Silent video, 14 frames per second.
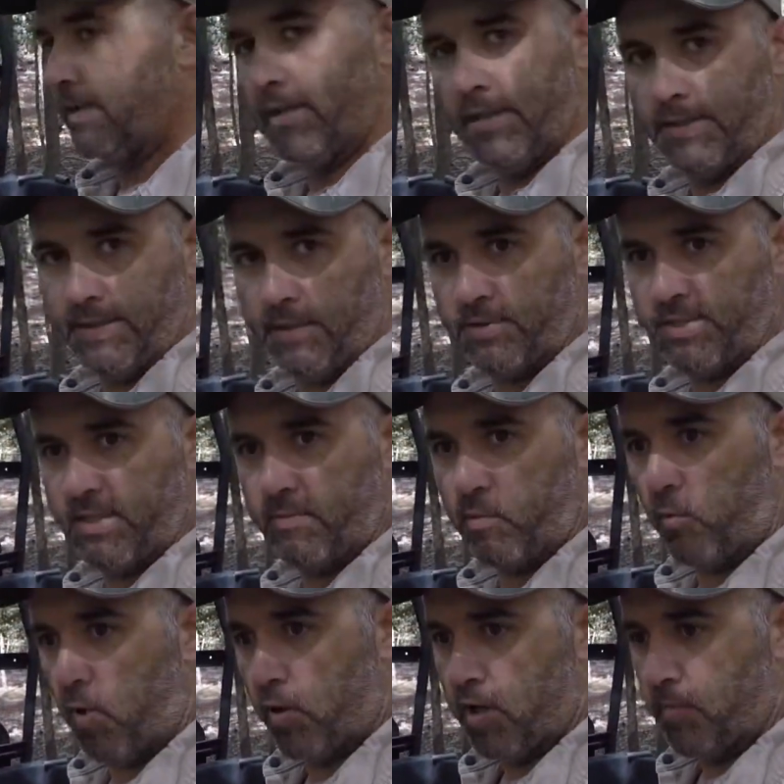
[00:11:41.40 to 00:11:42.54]
Deer seem to
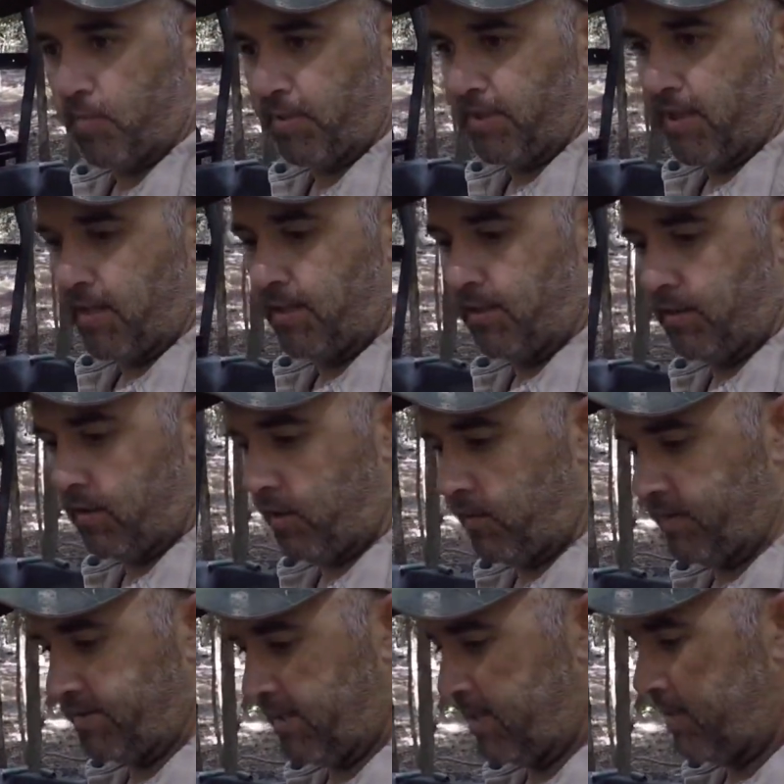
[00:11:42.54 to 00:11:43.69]
walk up and down it all the
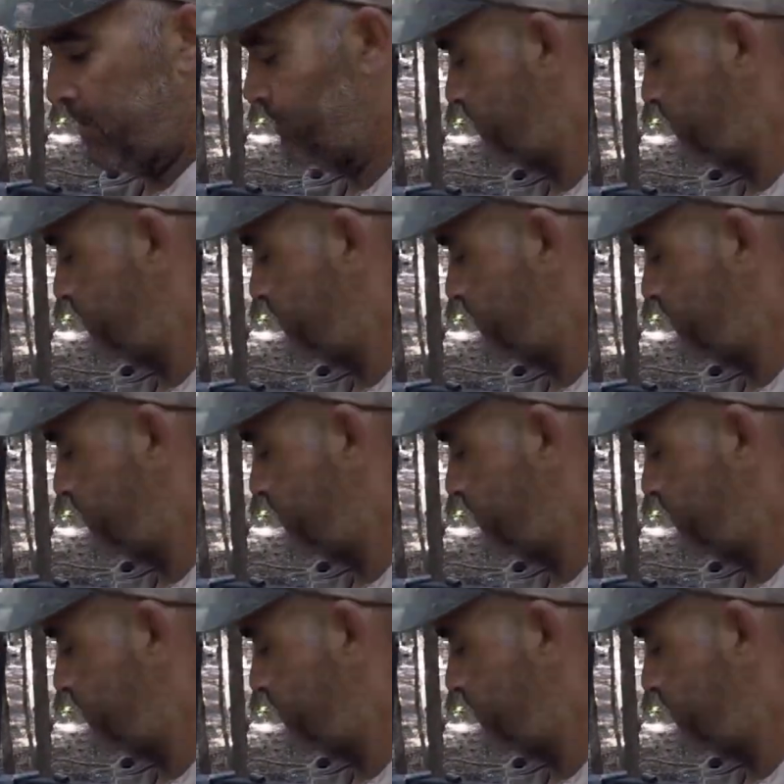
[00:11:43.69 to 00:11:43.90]
time,